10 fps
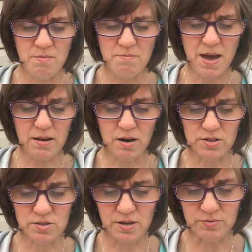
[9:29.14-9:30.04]
Mac R
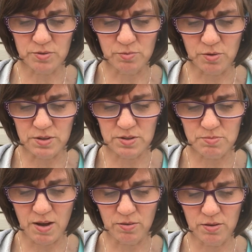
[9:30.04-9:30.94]
stuffed a roll in his
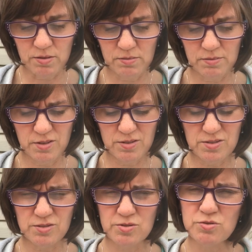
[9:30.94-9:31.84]
mouth. "Girls
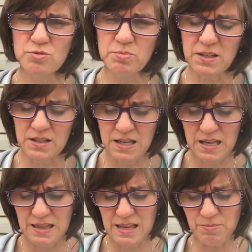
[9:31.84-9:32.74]
are stupid.
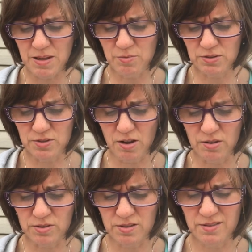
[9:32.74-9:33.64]
They play with
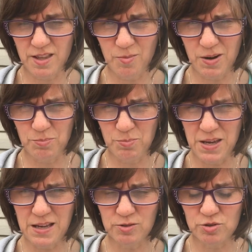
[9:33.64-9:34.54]
dolls. They wear
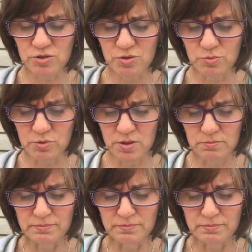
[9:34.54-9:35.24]
pink shoes."